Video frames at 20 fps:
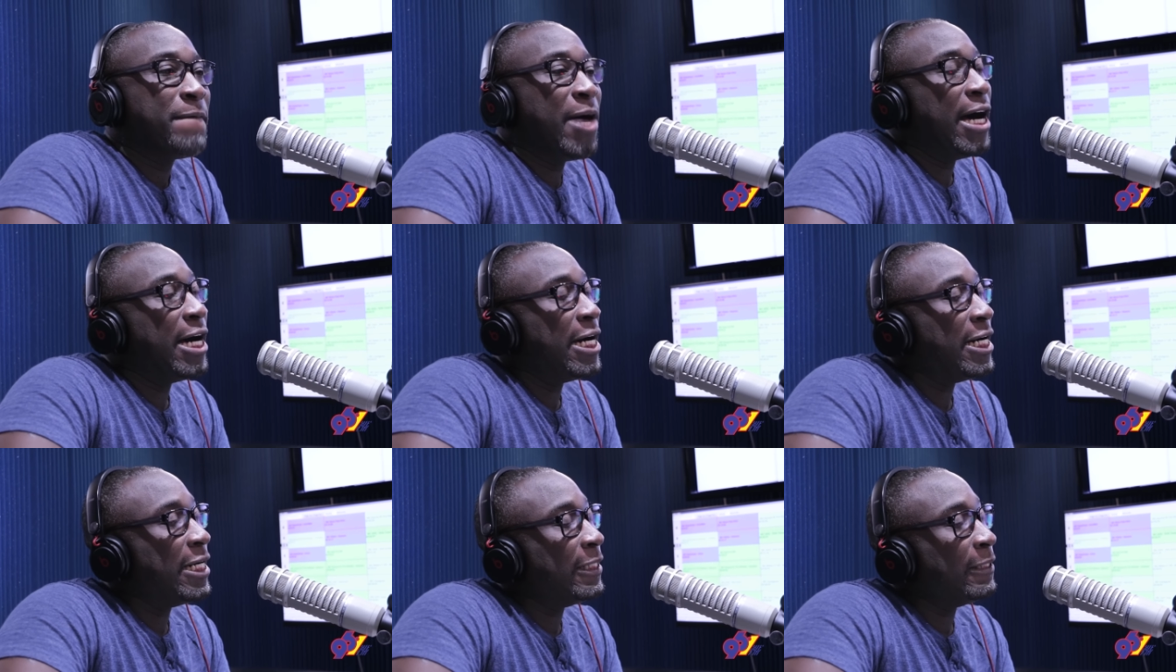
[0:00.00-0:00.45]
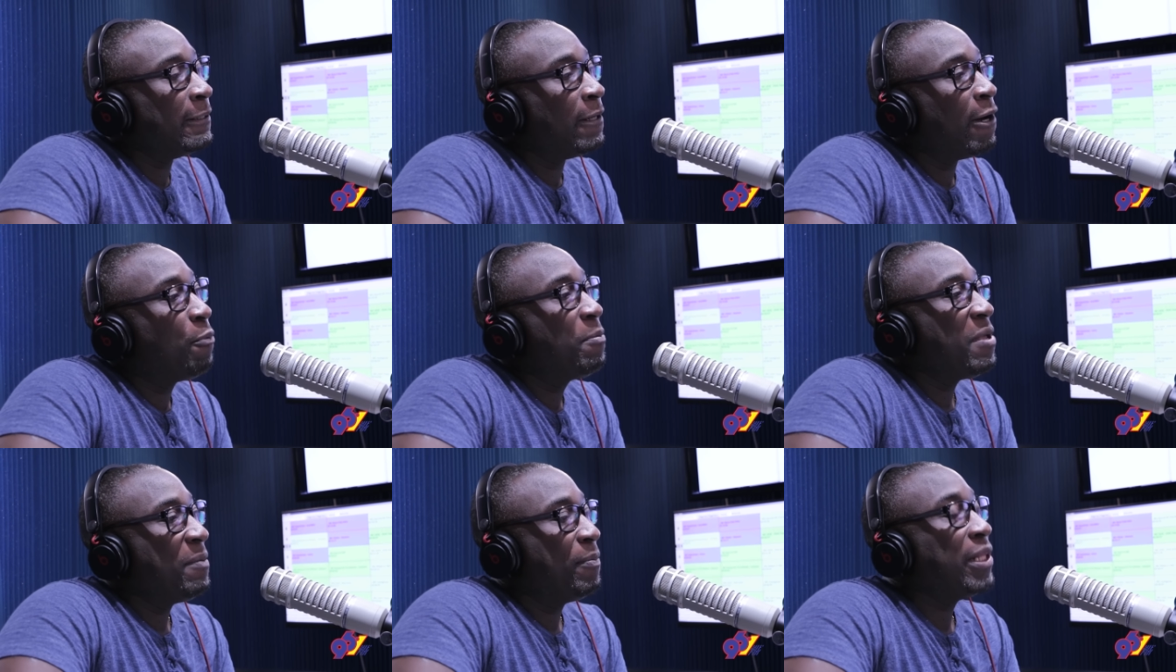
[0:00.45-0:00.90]
uh,
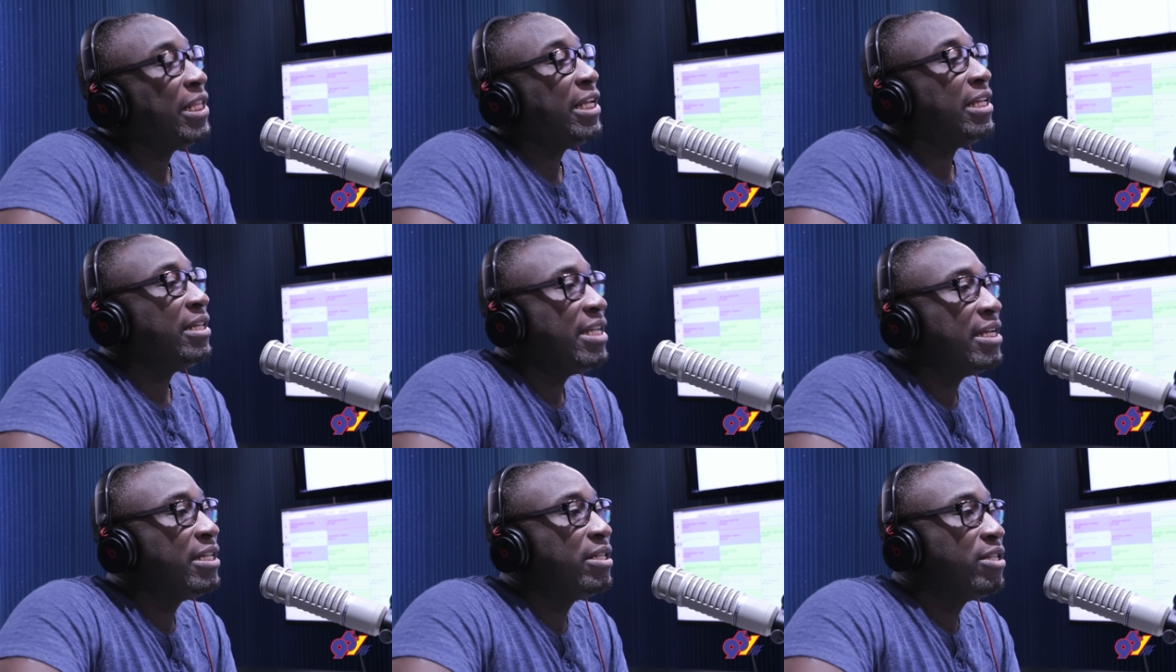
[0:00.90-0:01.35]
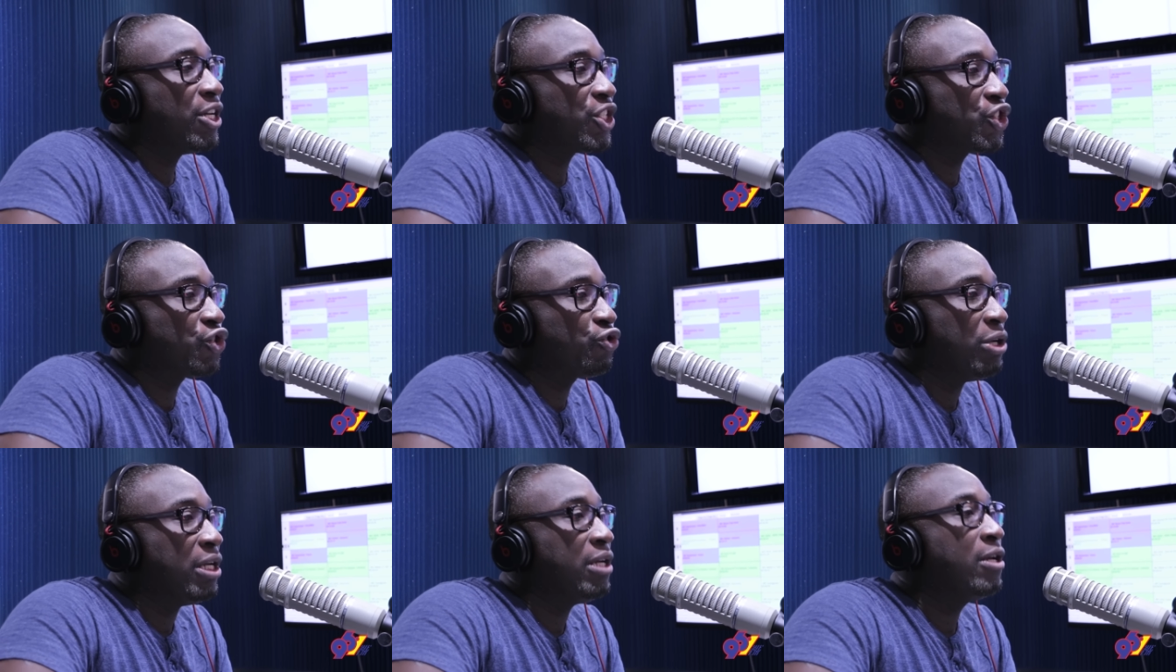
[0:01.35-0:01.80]
or people in the
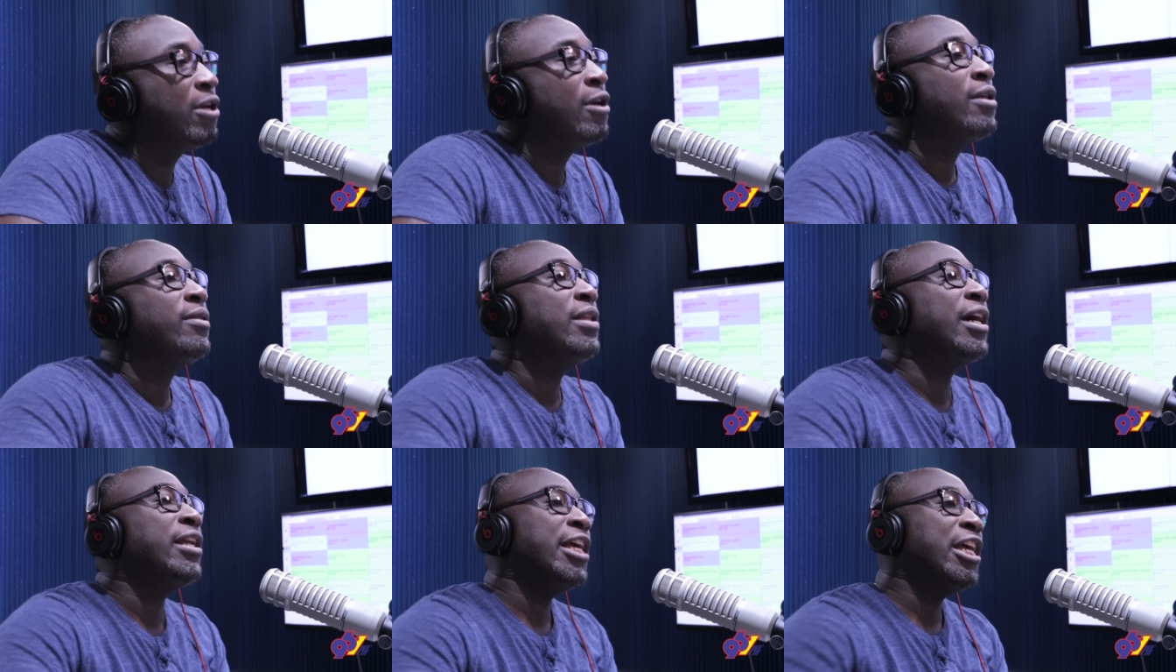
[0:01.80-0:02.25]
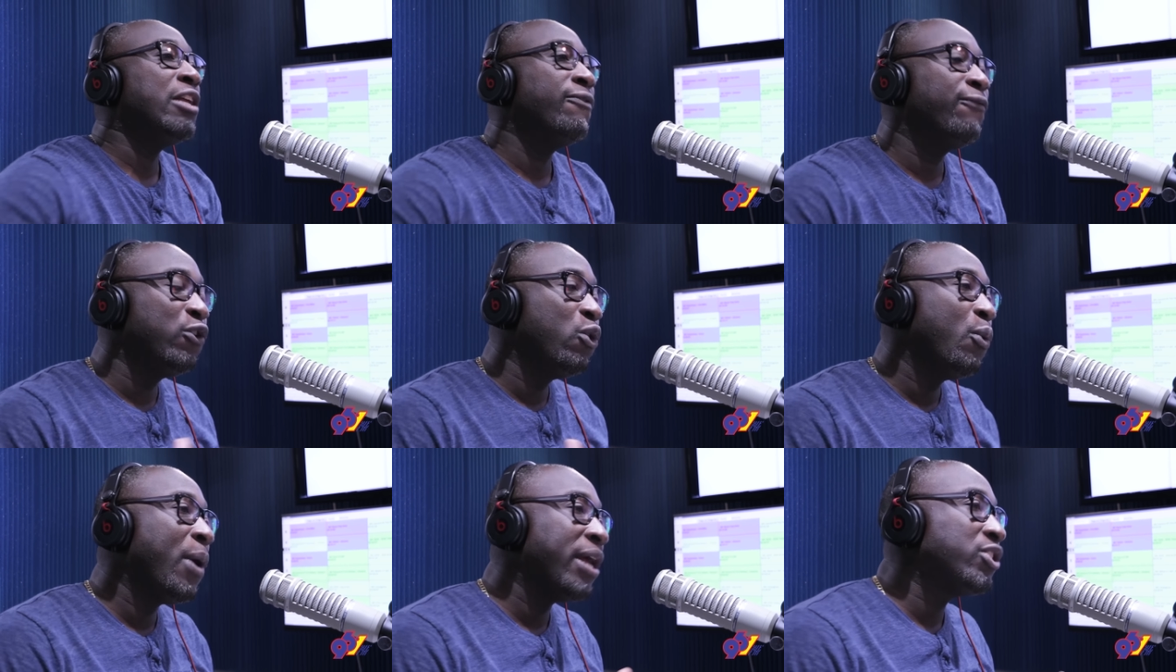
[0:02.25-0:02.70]
industry that
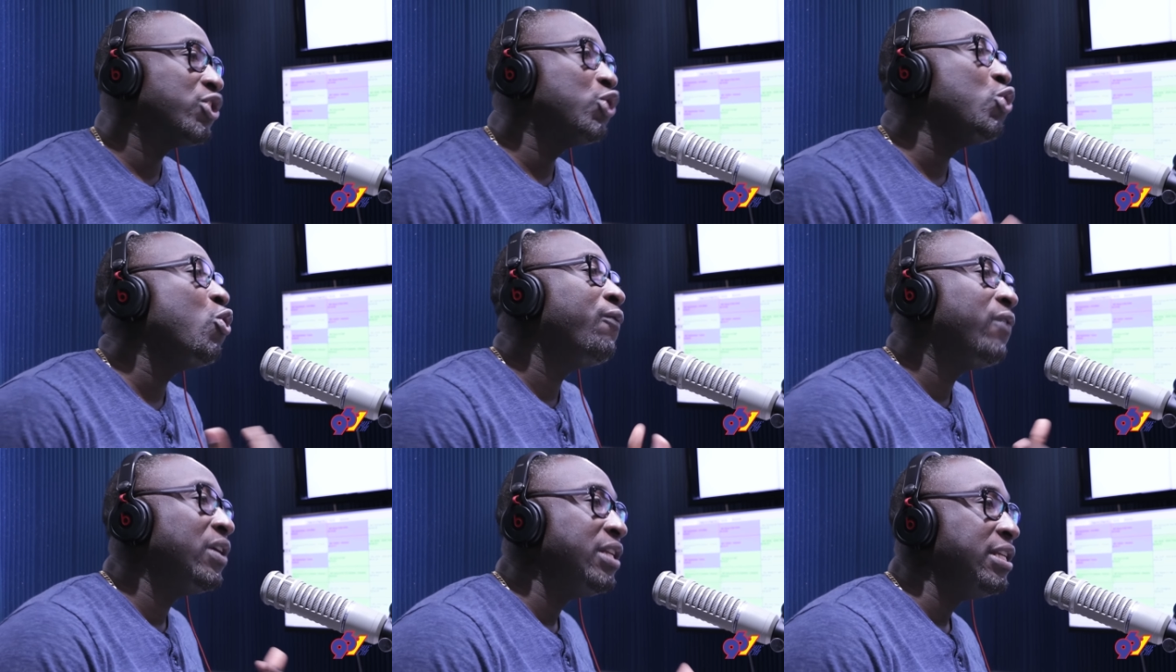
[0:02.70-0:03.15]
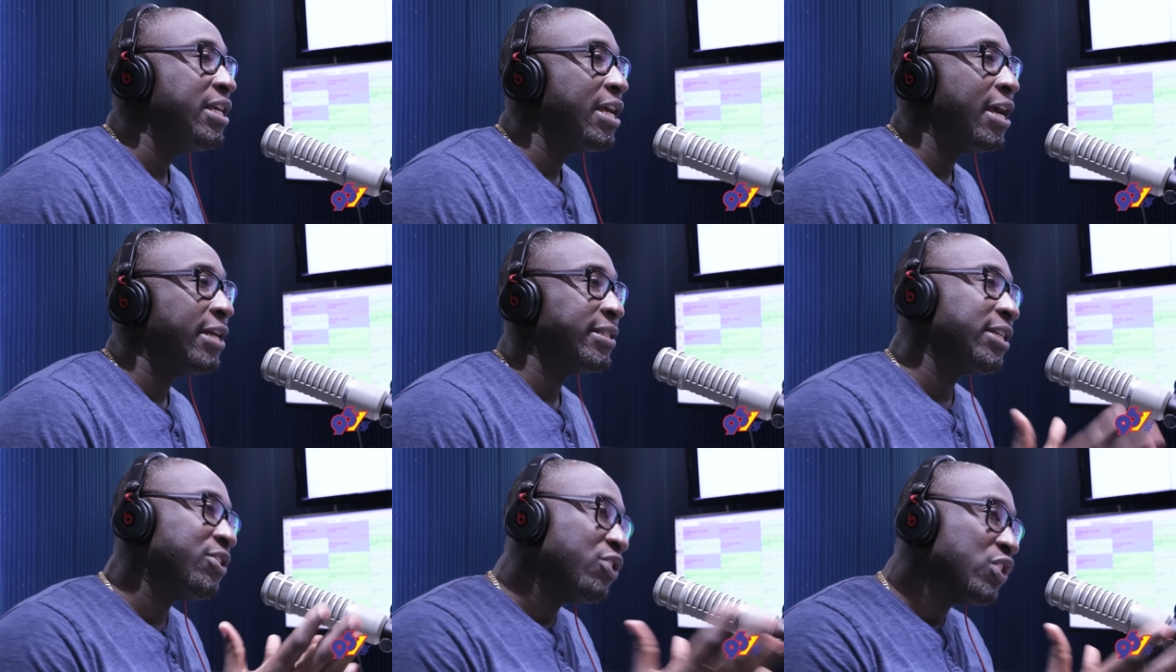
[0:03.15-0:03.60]
influenced you over the
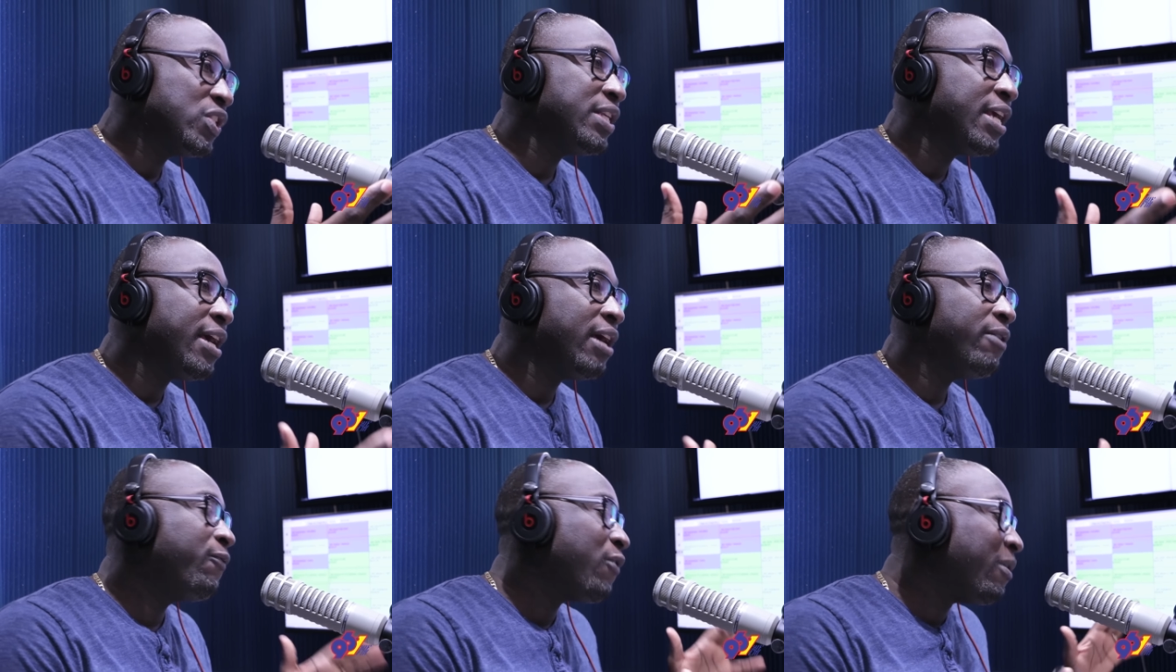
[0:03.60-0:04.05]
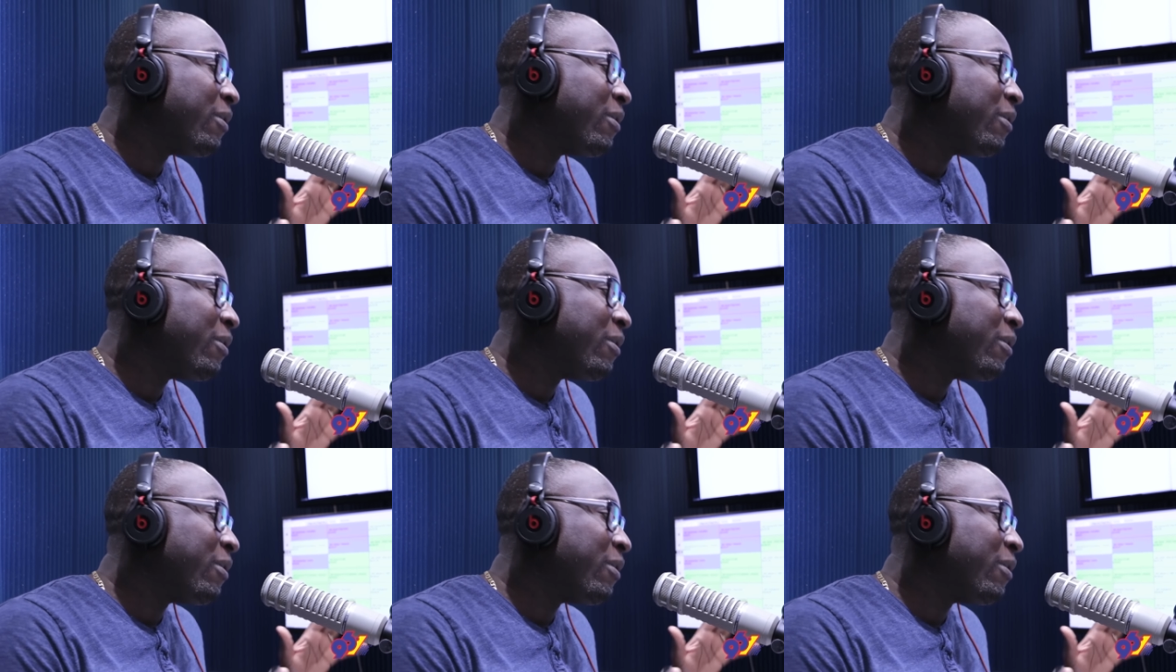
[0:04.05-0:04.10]
years? As you said,